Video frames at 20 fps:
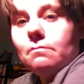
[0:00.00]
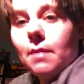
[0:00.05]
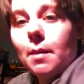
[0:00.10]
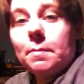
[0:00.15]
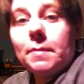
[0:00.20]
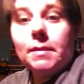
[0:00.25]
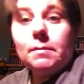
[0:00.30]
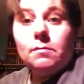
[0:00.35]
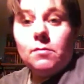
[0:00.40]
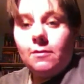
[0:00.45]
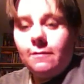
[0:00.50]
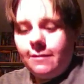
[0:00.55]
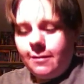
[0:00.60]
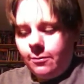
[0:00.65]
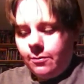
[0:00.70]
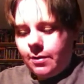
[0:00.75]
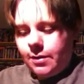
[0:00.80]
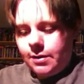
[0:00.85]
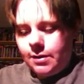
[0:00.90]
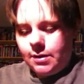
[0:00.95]
Muppet movie
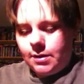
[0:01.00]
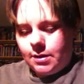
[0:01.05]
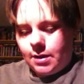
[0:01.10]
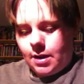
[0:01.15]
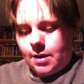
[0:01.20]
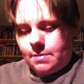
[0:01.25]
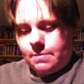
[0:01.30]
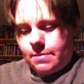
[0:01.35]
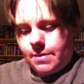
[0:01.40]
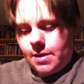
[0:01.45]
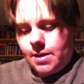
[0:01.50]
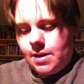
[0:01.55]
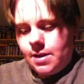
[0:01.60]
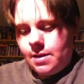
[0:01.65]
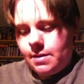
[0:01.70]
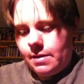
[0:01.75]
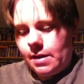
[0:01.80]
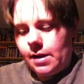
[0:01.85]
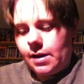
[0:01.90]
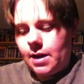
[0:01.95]
ones.
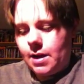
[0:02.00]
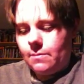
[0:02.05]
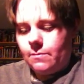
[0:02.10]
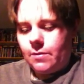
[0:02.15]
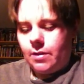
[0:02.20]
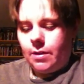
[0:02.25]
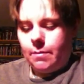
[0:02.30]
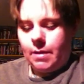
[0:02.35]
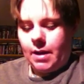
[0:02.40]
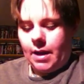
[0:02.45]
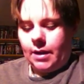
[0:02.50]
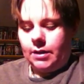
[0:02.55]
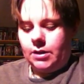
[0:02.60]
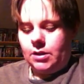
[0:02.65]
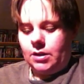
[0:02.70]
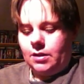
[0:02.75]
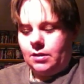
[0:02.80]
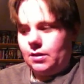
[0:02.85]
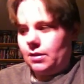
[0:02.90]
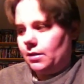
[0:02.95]
Again, with the
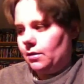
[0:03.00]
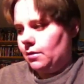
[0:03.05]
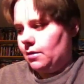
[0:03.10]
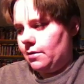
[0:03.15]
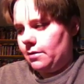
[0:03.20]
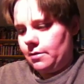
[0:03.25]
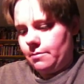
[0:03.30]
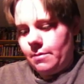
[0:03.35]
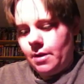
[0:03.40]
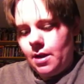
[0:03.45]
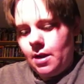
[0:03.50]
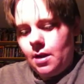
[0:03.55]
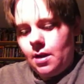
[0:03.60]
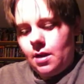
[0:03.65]
packaging still on them,